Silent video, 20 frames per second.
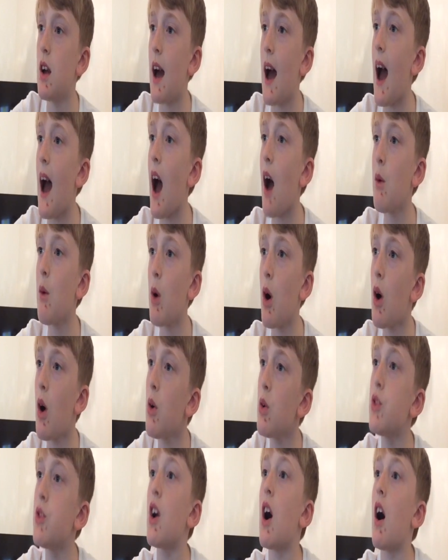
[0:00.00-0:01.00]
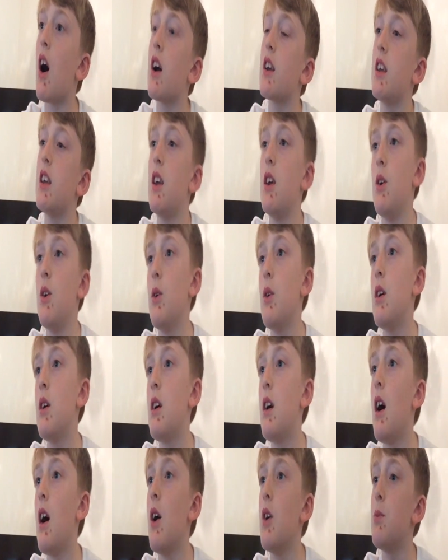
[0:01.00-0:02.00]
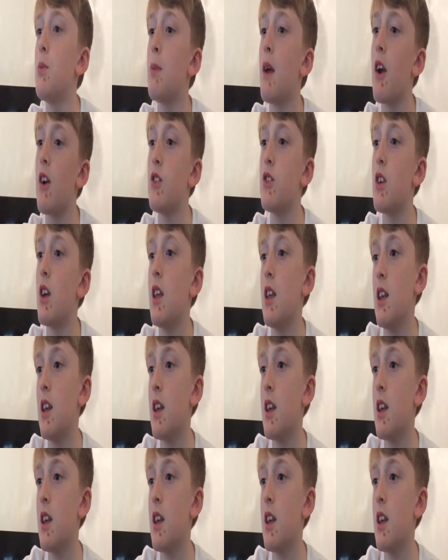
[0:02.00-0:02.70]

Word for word: How old are you? Oh, it's parents